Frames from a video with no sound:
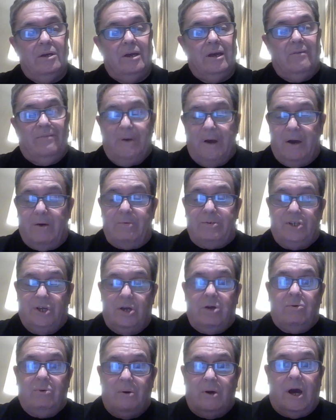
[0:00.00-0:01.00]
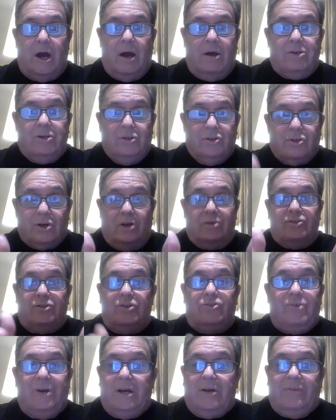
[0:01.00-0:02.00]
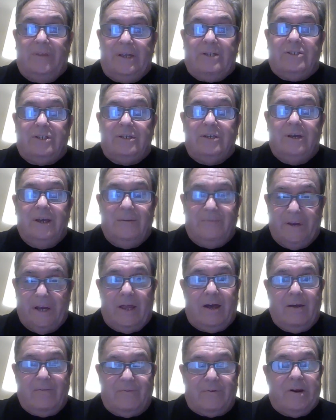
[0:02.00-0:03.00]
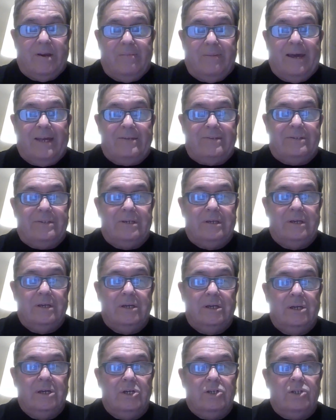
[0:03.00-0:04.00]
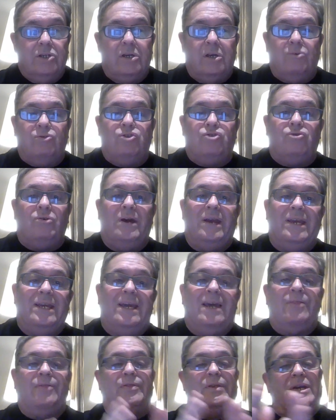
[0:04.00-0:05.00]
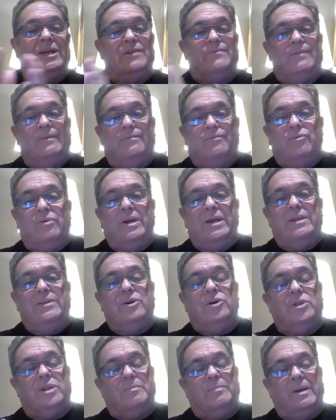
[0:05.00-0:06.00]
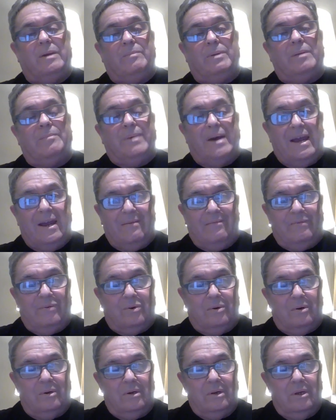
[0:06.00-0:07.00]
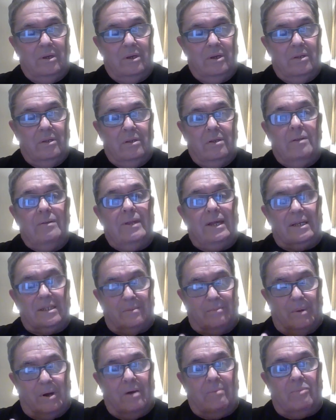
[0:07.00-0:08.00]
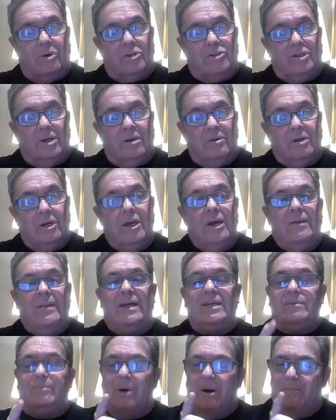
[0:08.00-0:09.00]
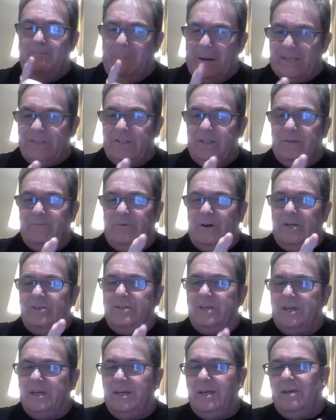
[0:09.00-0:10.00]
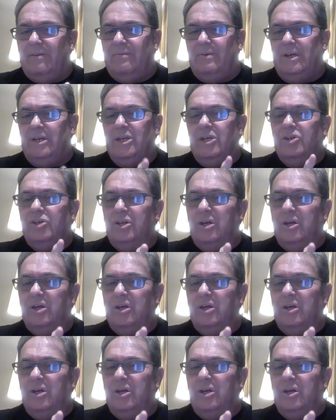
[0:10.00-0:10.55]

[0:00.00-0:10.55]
If I was you, I'd just concentrate on this if you like free bets. So don't try and get things for free that other people are paying for. That's my motto, and that's my best advice I can give you.